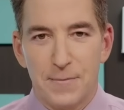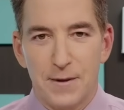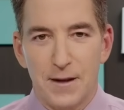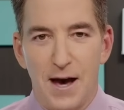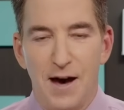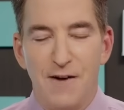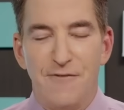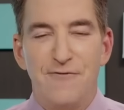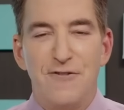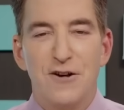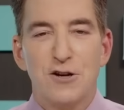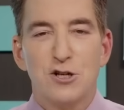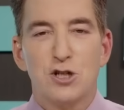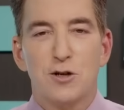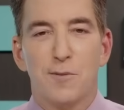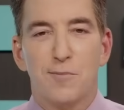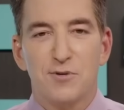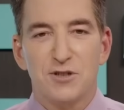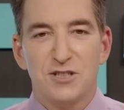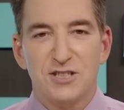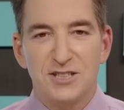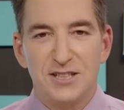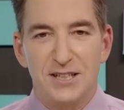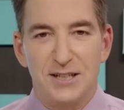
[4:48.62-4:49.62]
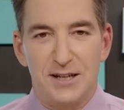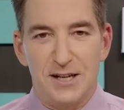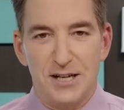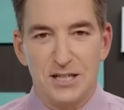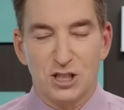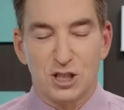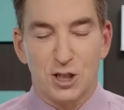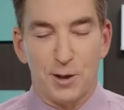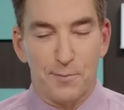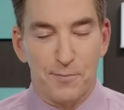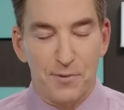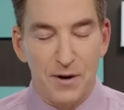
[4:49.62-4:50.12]
official
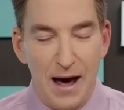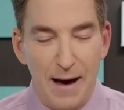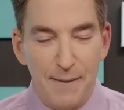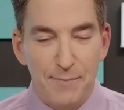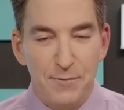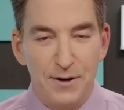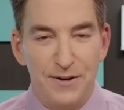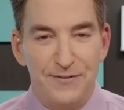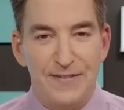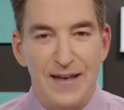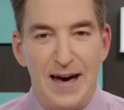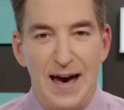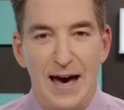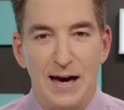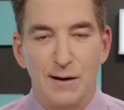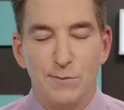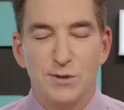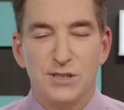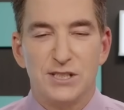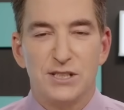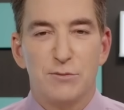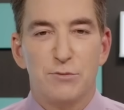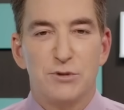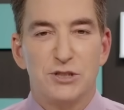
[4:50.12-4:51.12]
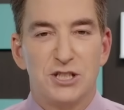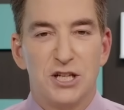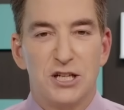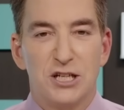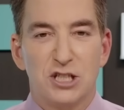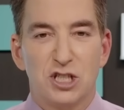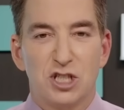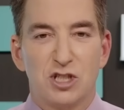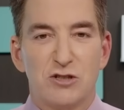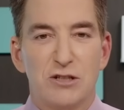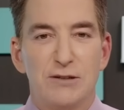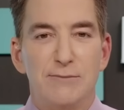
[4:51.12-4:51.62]
proceedings. The problem with that was it was an
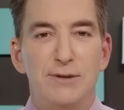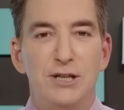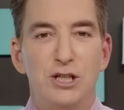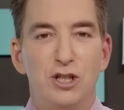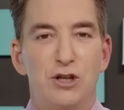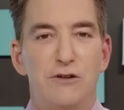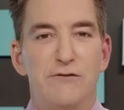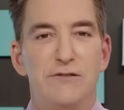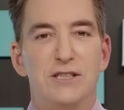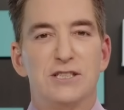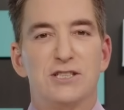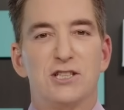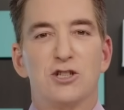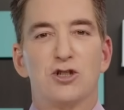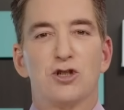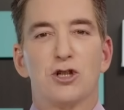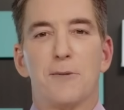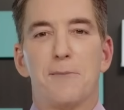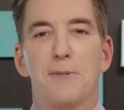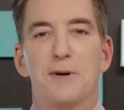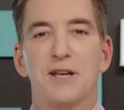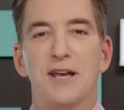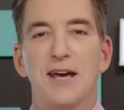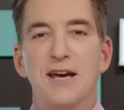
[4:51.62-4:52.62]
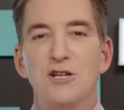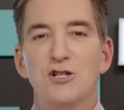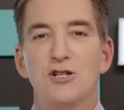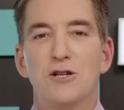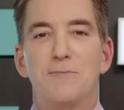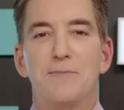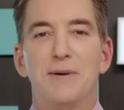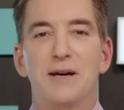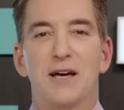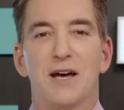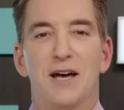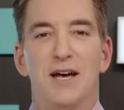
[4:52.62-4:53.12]
extremely dubious
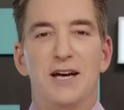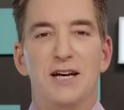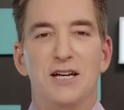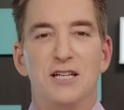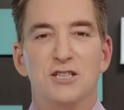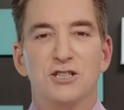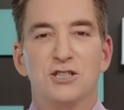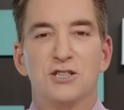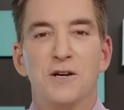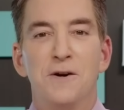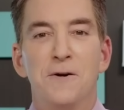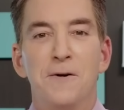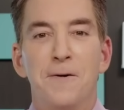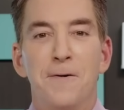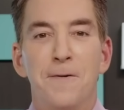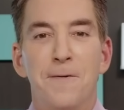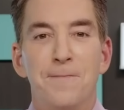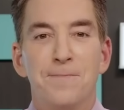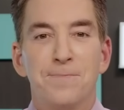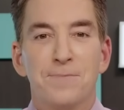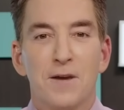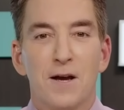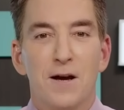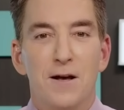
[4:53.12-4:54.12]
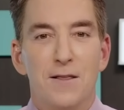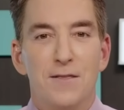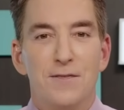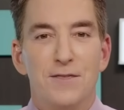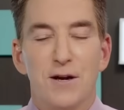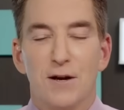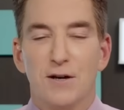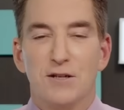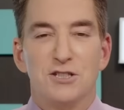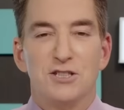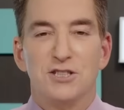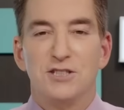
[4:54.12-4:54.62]
interpretation because
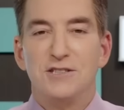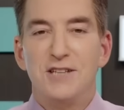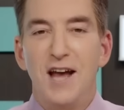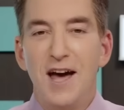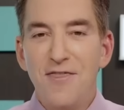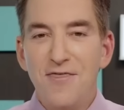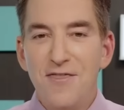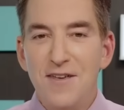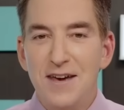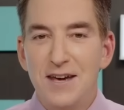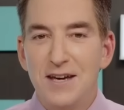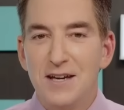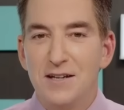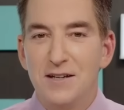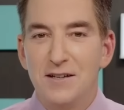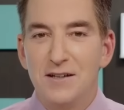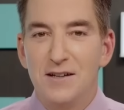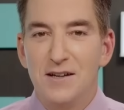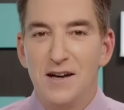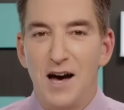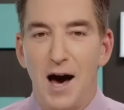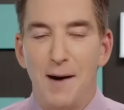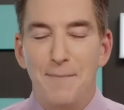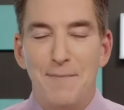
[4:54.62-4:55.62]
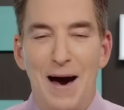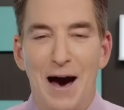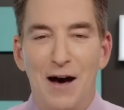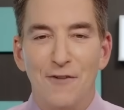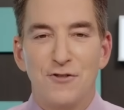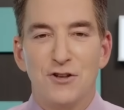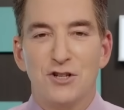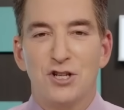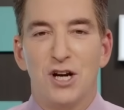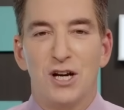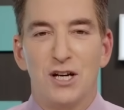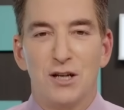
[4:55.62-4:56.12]
there's nothing about
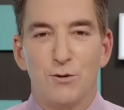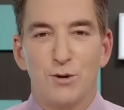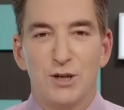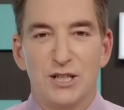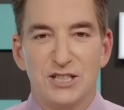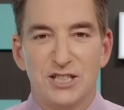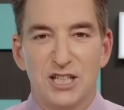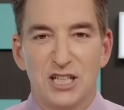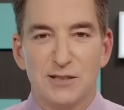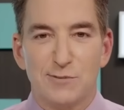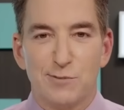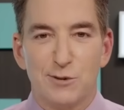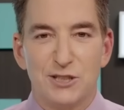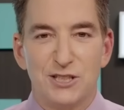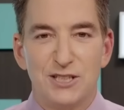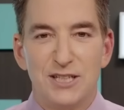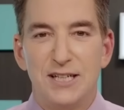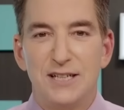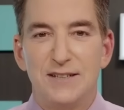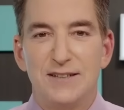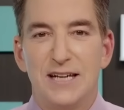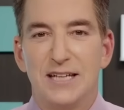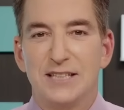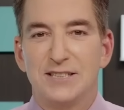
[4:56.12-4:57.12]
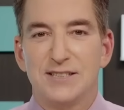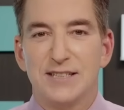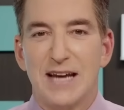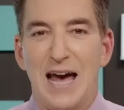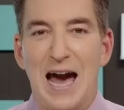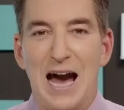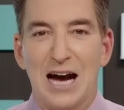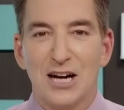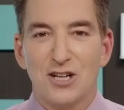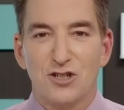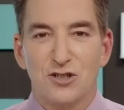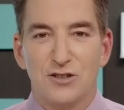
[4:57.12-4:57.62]
the January 6th proceeding that's
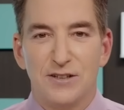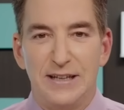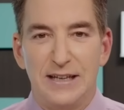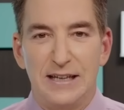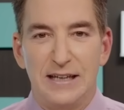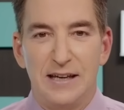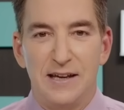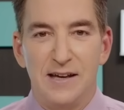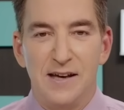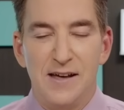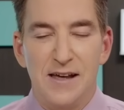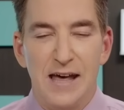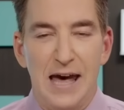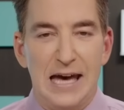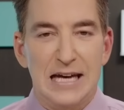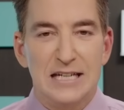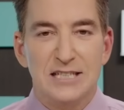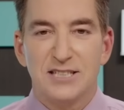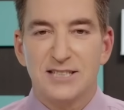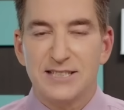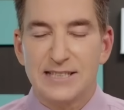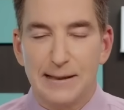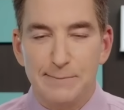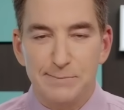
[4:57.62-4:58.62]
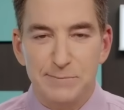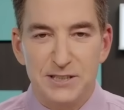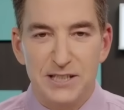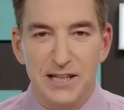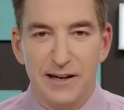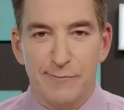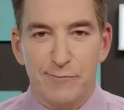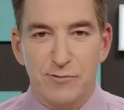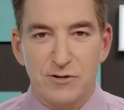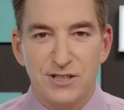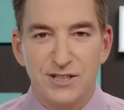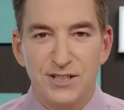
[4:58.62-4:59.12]
actually a
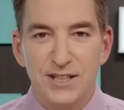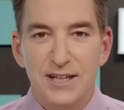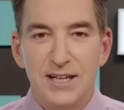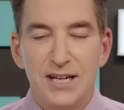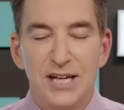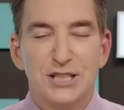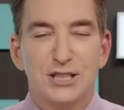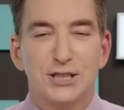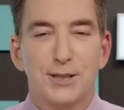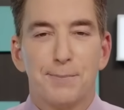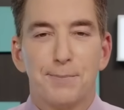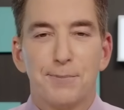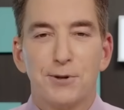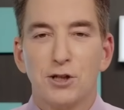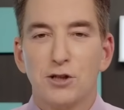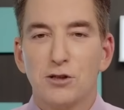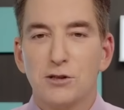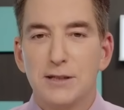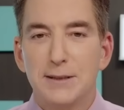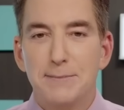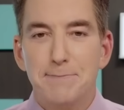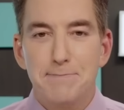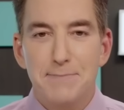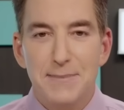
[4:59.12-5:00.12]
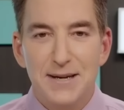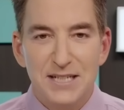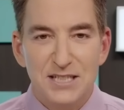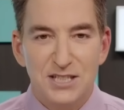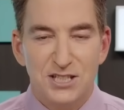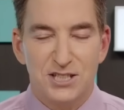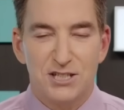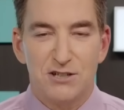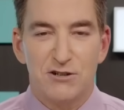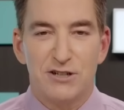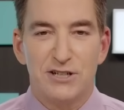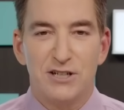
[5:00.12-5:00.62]
substantive proceeding. It's a purely
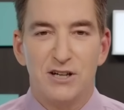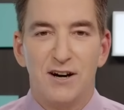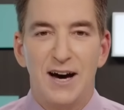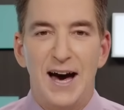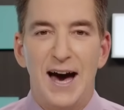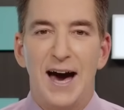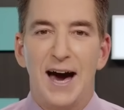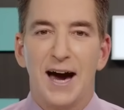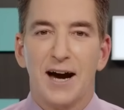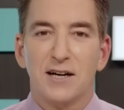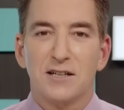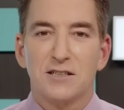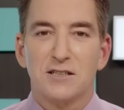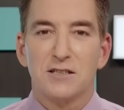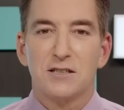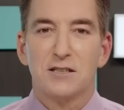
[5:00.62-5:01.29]
ministerial act.